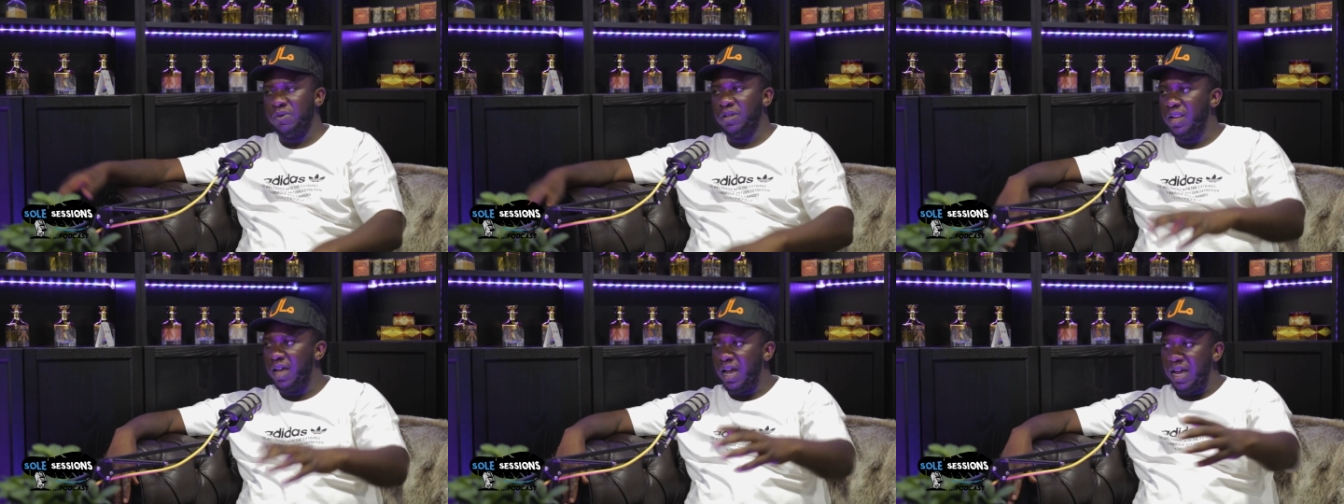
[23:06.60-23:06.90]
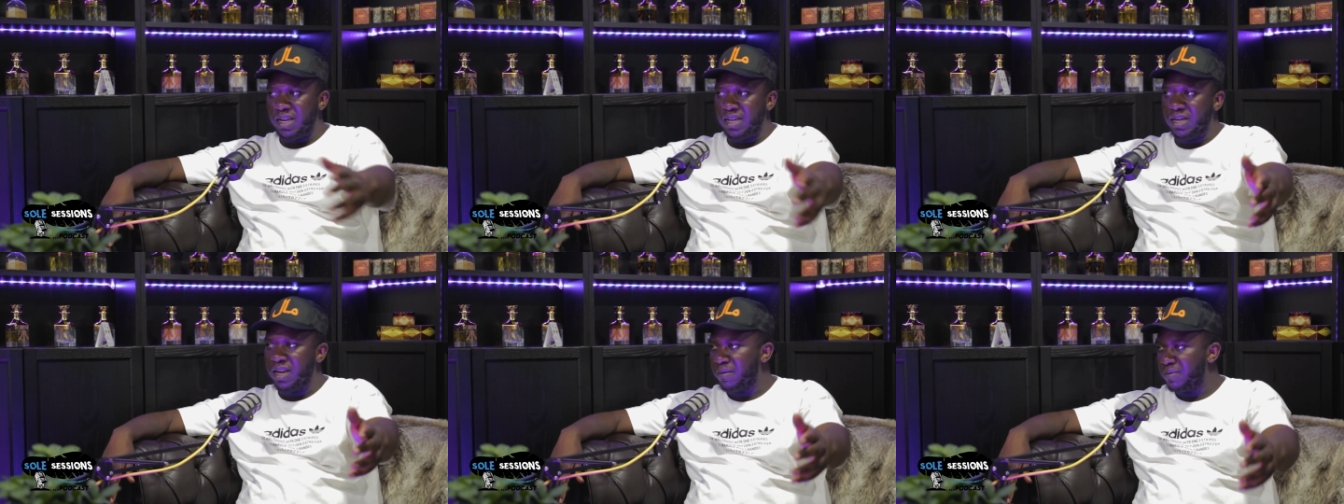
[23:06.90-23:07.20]
You're
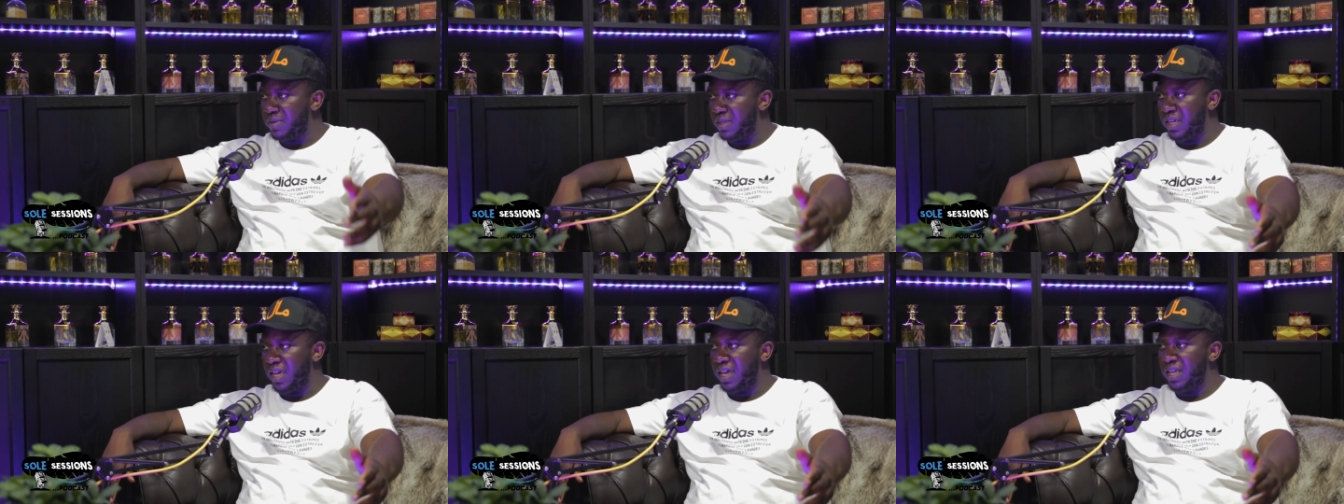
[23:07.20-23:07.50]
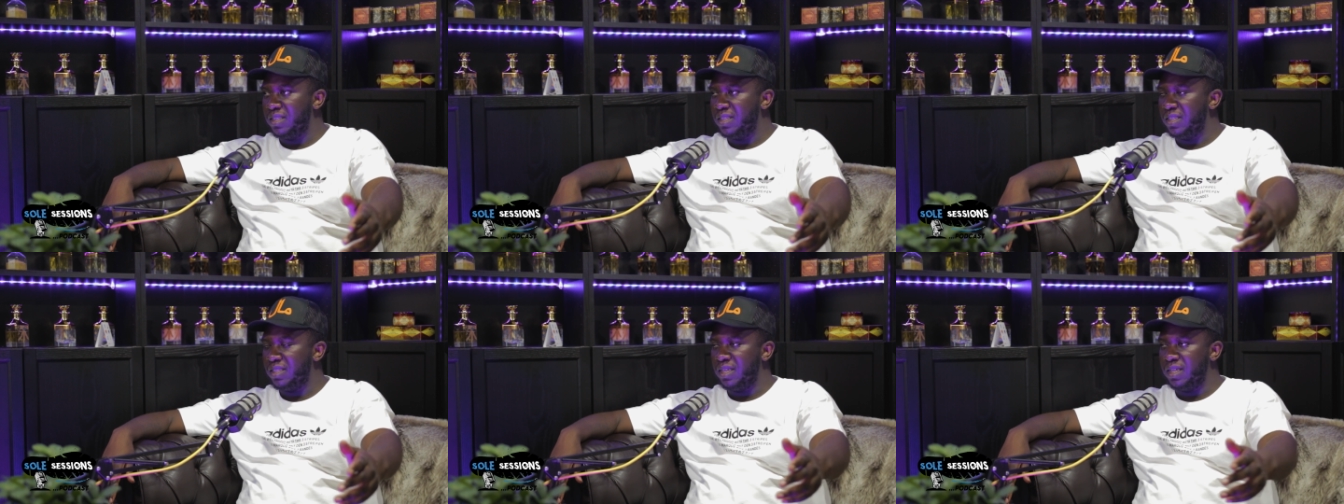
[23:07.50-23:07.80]
lining up to get
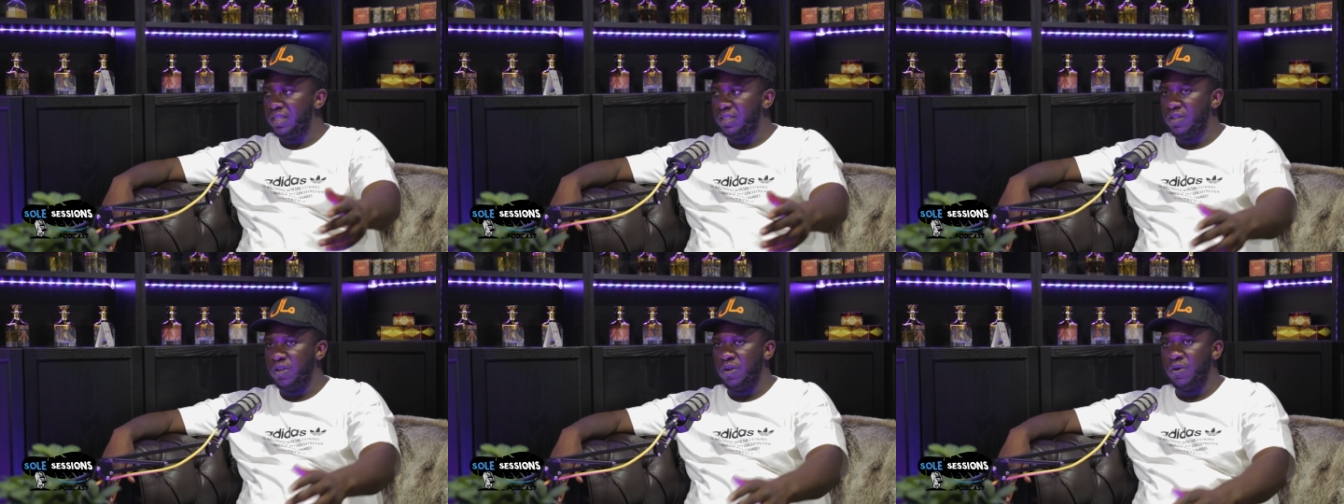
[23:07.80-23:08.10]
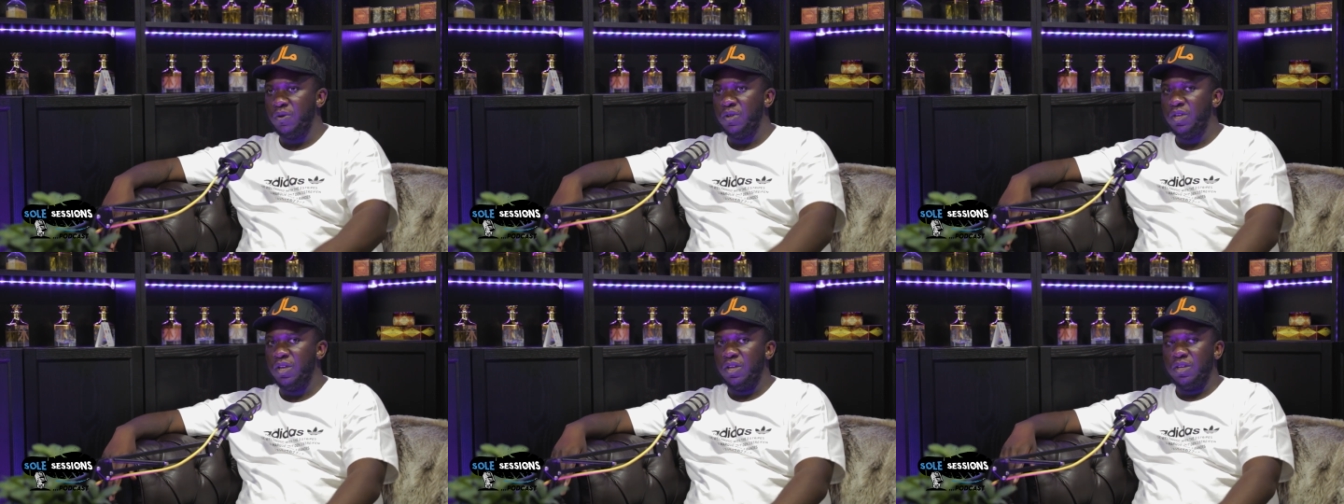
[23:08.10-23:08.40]
into
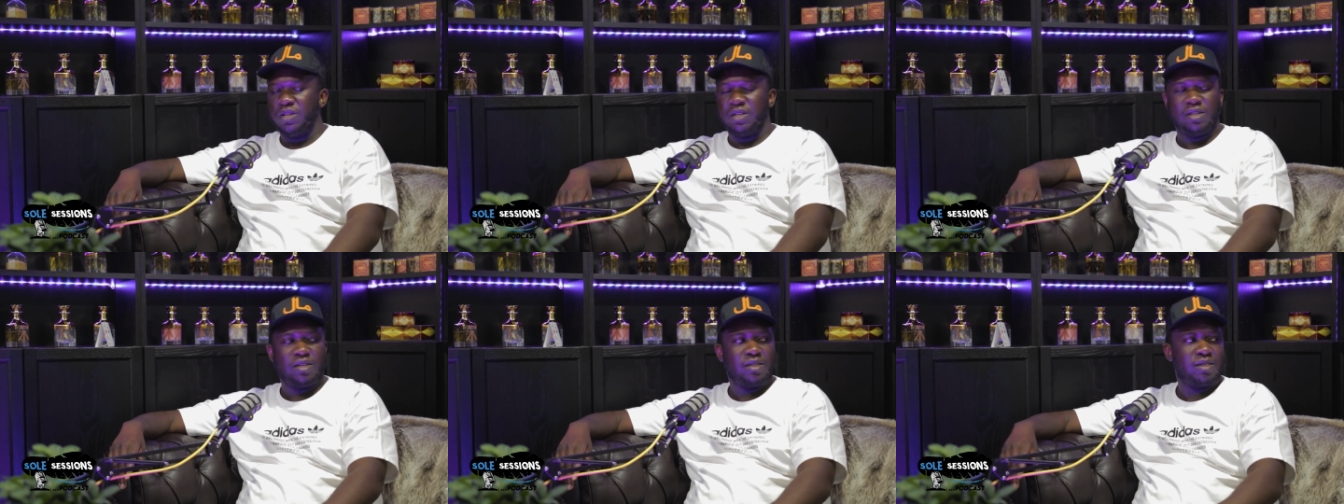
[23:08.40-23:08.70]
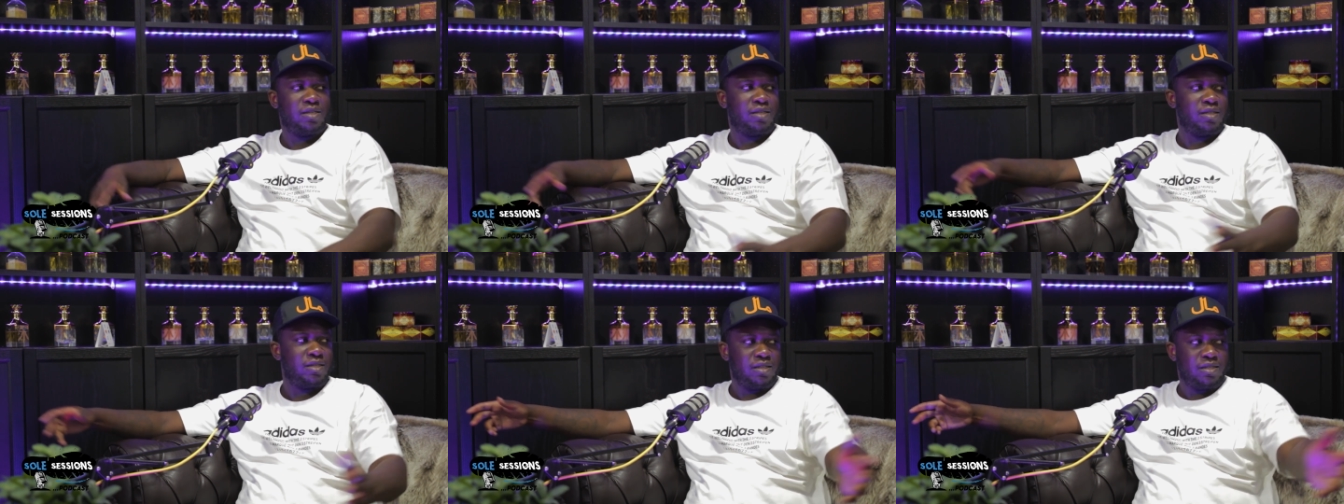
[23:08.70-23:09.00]
Tesco.
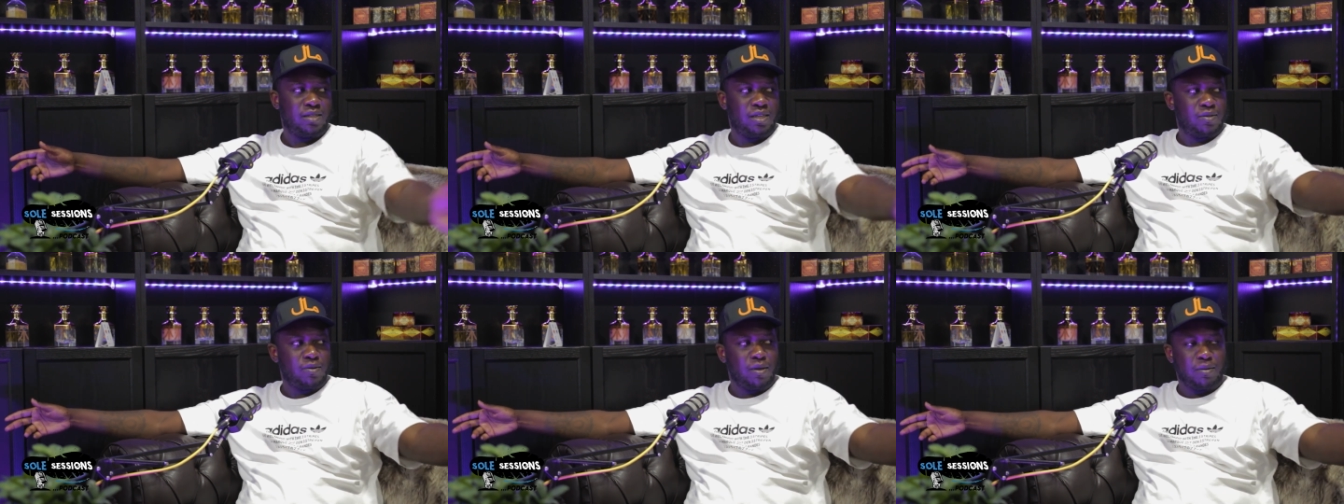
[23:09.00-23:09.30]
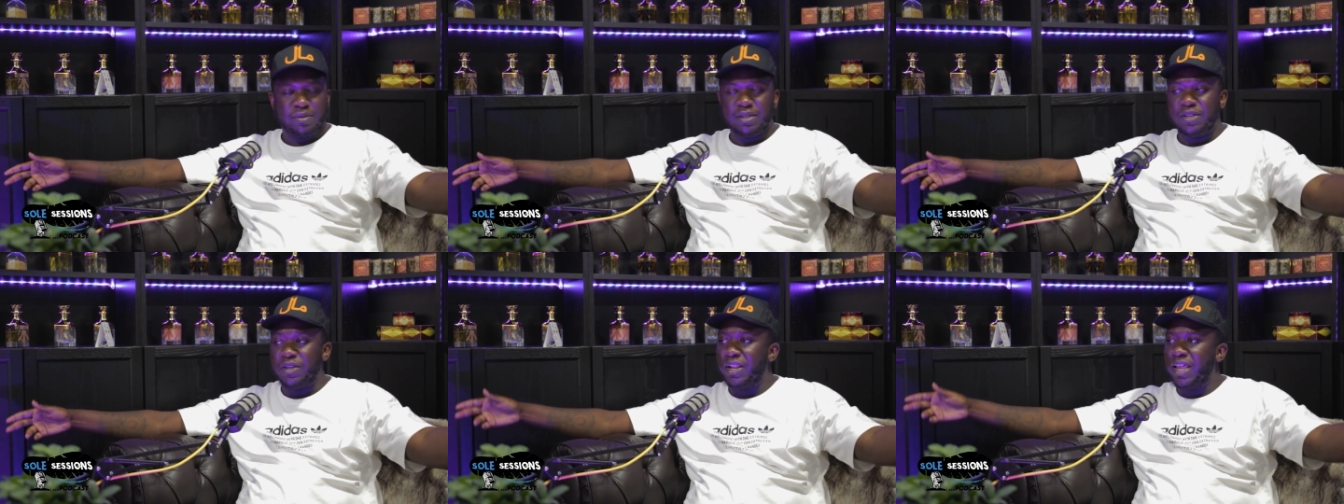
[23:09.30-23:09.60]
This
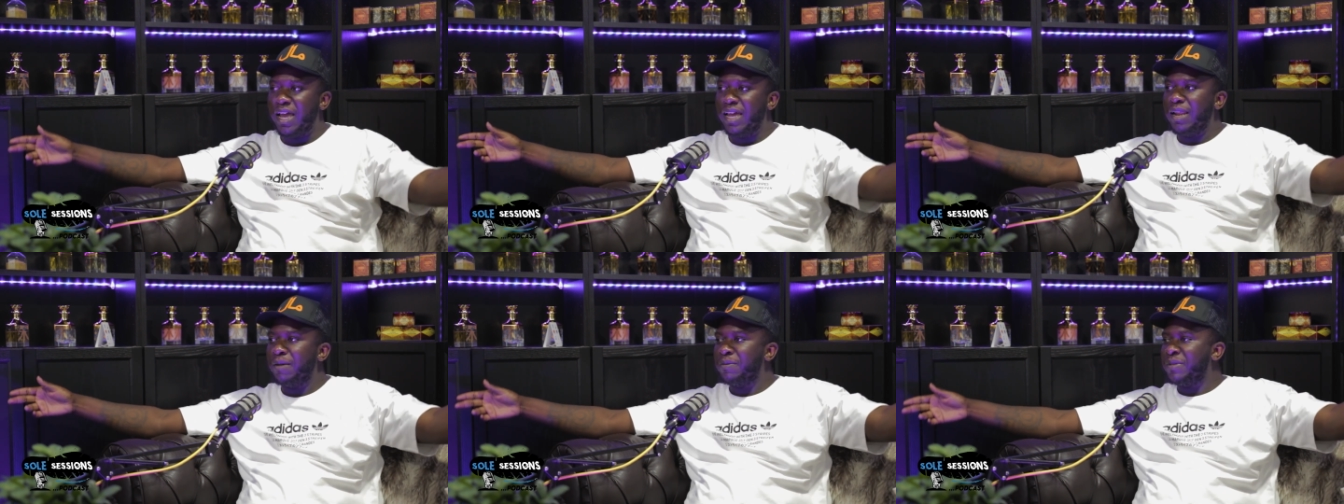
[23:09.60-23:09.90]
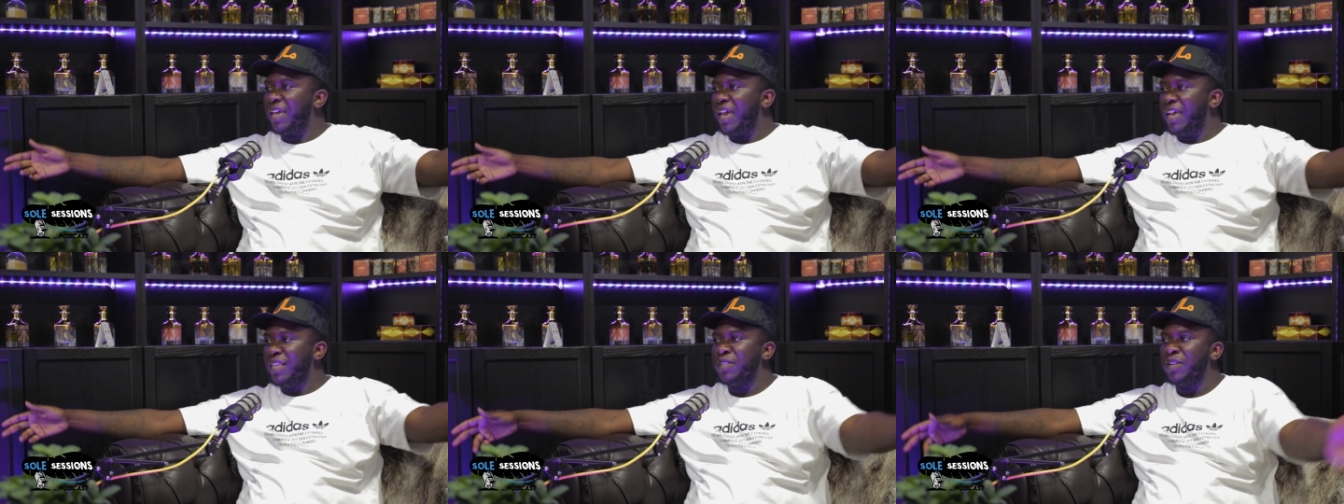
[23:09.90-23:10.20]
one, so you're lining up
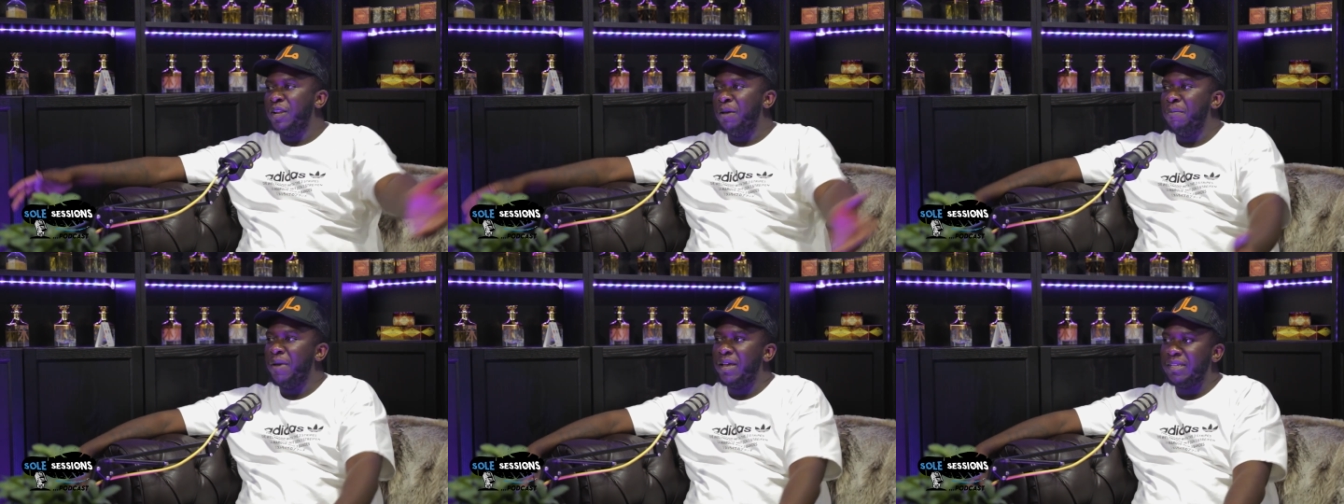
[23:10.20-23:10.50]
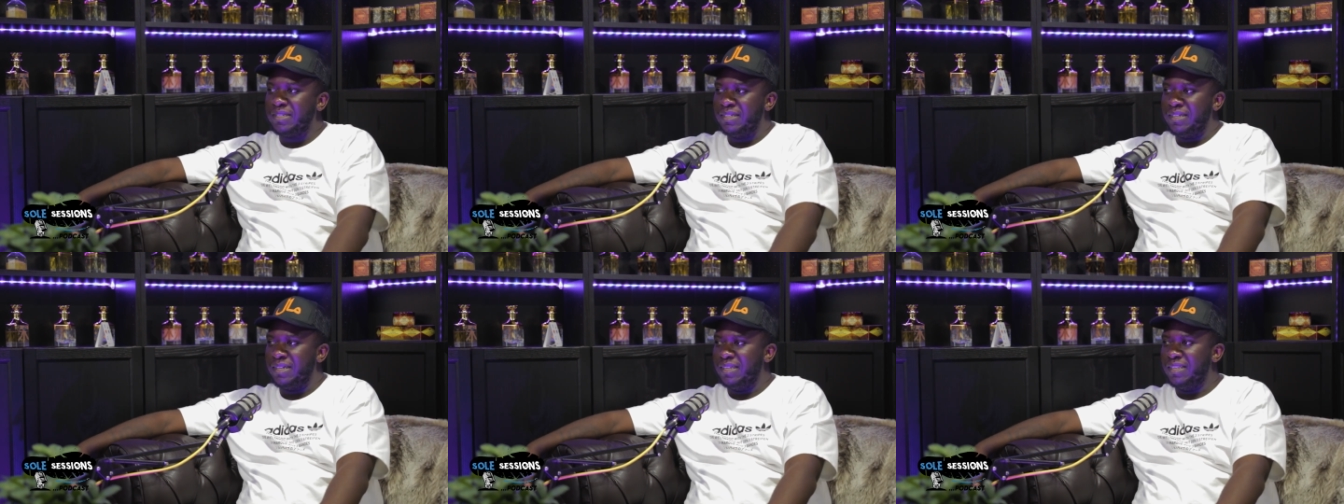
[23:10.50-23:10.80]
to get into the
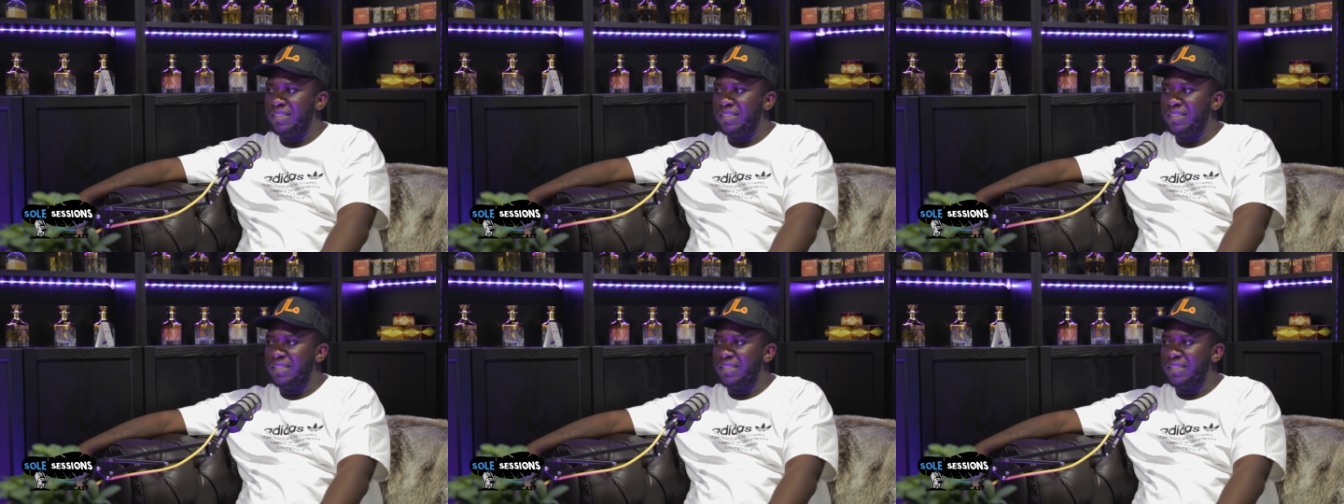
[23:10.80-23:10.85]
masjid.